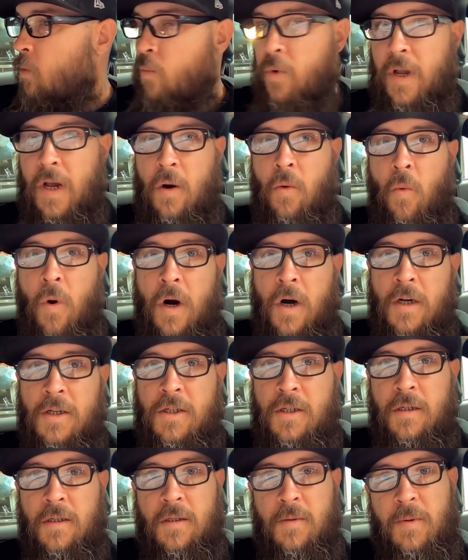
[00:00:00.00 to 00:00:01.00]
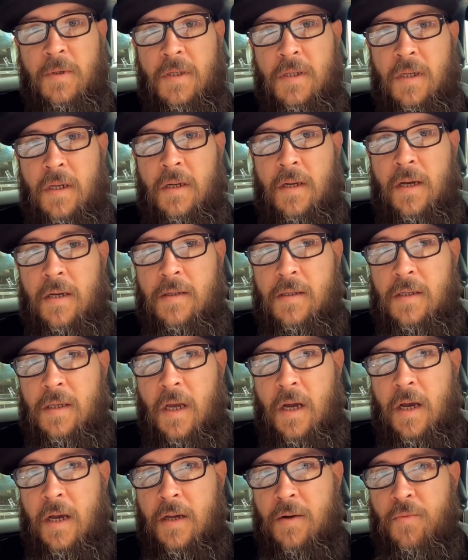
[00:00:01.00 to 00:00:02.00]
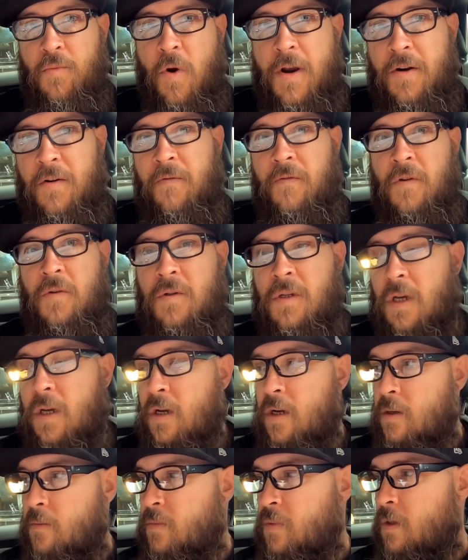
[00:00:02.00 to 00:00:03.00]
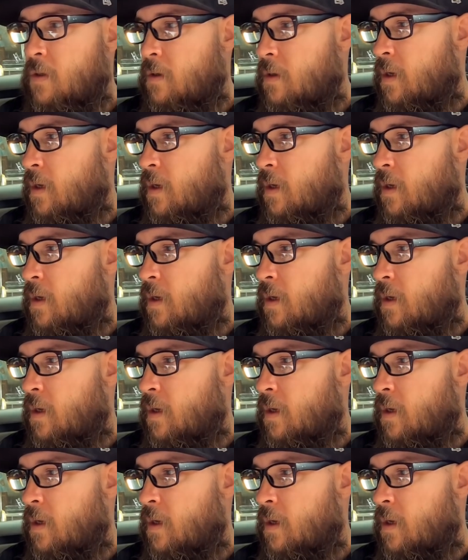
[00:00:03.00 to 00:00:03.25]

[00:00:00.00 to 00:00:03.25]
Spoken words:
We got to wash it. It's been sitting outside, rained a few times,